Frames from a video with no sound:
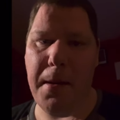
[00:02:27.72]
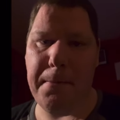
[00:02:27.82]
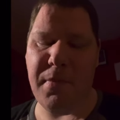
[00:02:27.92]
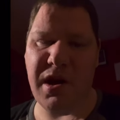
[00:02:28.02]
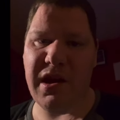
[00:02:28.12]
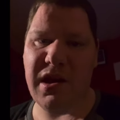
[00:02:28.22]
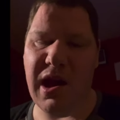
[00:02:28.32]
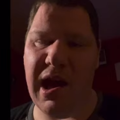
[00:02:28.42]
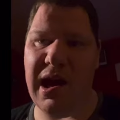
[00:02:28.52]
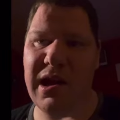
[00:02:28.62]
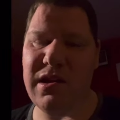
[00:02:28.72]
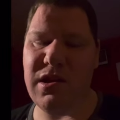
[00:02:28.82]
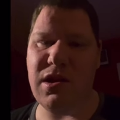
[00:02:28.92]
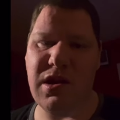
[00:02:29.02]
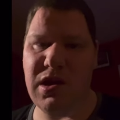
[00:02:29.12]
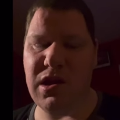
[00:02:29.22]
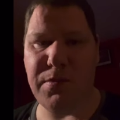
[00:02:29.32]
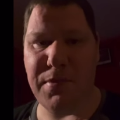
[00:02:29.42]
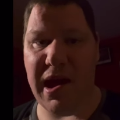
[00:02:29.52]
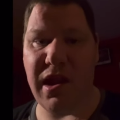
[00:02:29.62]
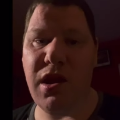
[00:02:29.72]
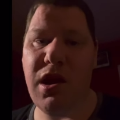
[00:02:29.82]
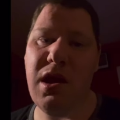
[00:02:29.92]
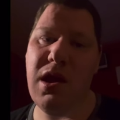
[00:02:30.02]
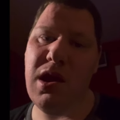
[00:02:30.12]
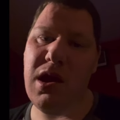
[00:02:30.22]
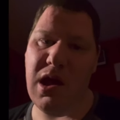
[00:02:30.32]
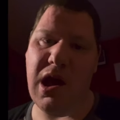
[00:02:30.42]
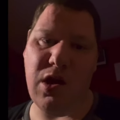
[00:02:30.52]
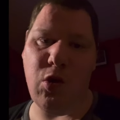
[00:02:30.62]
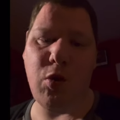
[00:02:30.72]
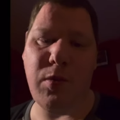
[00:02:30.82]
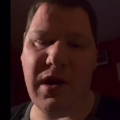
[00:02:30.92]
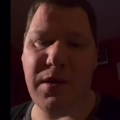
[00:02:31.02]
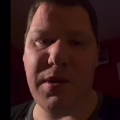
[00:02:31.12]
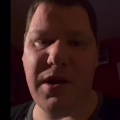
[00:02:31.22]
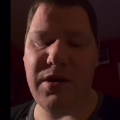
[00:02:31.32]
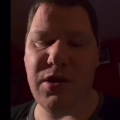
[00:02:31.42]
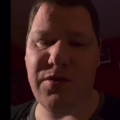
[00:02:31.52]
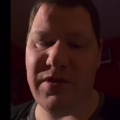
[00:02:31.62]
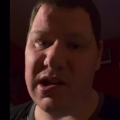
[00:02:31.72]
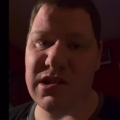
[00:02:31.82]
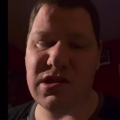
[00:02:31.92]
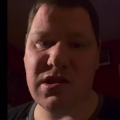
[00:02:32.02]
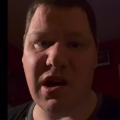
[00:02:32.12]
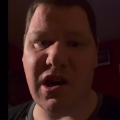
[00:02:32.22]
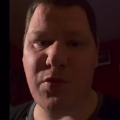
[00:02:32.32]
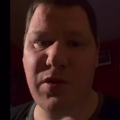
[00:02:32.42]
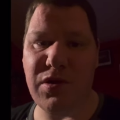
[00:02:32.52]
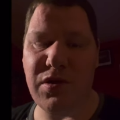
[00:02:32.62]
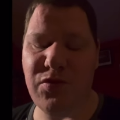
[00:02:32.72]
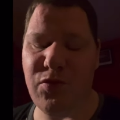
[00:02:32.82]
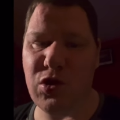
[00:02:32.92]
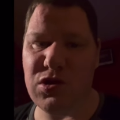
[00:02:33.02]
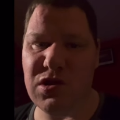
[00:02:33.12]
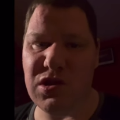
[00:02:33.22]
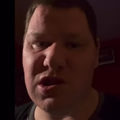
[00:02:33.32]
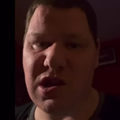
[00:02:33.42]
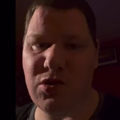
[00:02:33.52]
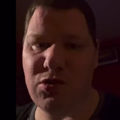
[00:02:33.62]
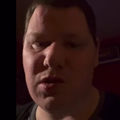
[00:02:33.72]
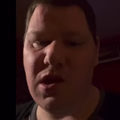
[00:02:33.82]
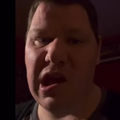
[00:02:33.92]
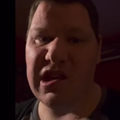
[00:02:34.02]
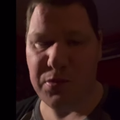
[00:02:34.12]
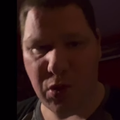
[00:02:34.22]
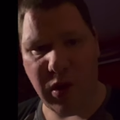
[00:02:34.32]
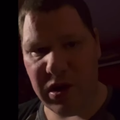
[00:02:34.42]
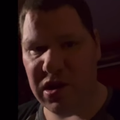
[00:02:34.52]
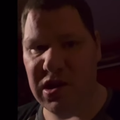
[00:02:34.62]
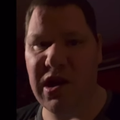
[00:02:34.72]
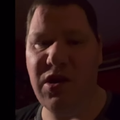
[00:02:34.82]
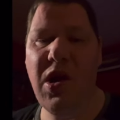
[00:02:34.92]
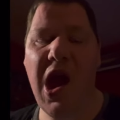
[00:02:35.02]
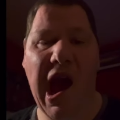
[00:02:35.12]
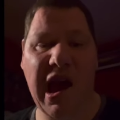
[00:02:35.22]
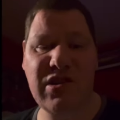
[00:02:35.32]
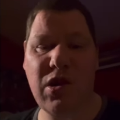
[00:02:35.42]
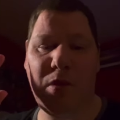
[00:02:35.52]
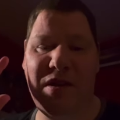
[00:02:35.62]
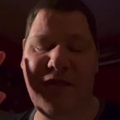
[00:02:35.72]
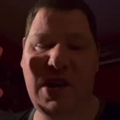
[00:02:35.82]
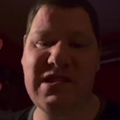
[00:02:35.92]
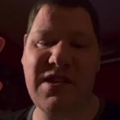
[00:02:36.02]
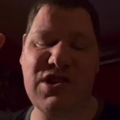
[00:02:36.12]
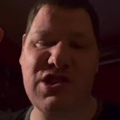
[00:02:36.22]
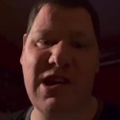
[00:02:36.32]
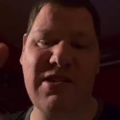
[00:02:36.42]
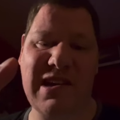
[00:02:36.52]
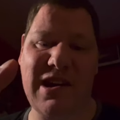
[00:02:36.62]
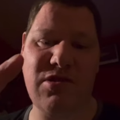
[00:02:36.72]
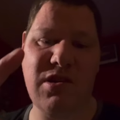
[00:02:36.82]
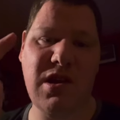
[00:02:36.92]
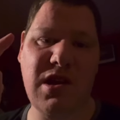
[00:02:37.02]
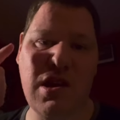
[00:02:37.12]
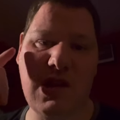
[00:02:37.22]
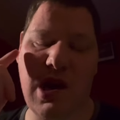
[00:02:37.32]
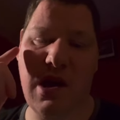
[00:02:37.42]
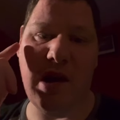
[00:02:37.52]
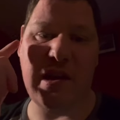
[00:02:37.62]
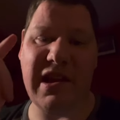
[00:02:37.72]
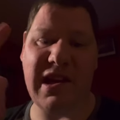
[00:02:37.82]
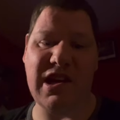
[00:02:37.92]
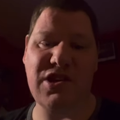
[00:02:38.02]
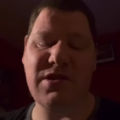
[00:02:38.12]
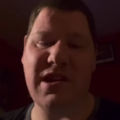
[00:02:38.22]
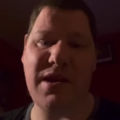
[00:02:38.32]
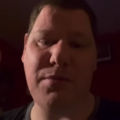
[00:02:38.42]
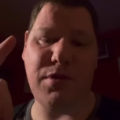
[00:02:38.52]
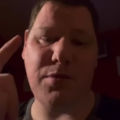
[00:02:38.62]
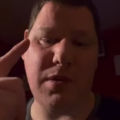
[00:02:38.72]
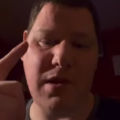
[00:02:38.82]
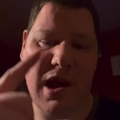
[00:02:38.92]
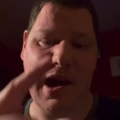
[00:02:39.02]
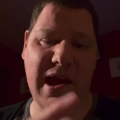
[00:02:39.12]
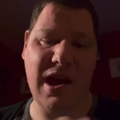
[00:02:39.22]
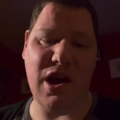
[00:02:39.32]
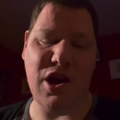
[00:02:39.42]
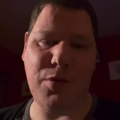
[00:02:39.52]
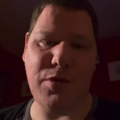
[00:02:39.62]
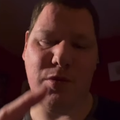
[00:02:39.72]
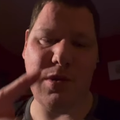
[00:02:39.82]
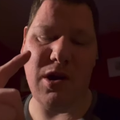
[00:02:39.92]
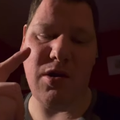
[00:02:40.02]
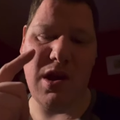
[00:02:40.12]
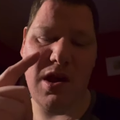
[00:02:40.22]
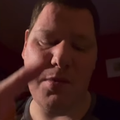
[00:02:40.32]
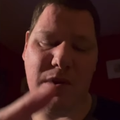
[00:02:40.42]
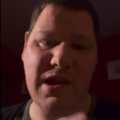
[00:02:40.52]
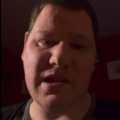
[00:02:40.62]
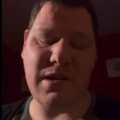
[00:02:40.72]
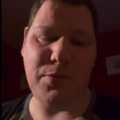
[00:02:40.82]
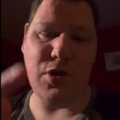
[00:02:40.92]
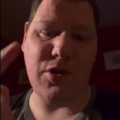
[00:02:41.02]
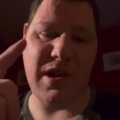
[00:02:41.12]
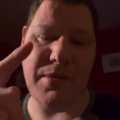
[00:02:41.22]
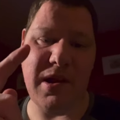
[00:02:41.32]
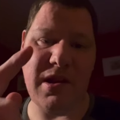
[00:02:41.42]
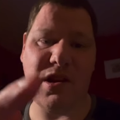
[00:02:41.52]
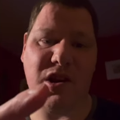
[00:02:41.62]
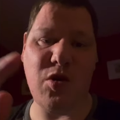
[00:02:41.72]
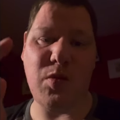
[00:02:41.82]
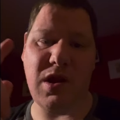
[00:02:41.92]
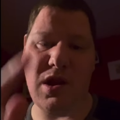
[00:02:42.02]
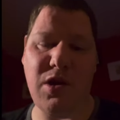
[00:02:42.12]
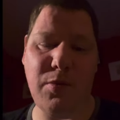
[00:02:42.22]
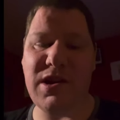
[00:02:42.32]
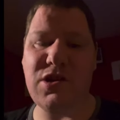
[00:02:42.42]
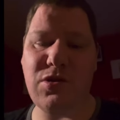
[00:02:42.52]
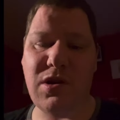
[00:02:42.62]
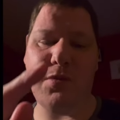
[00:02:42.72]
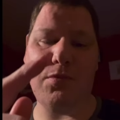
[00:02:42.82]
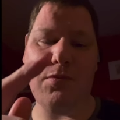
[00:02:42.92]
Mike and Ben, and all my Imperial friends that have been watching the channel, supporting the channel, and my first ever shout out. I didn't catch your name, but hey, I hope you're well. Please put your name down in the comment and I'll make sure I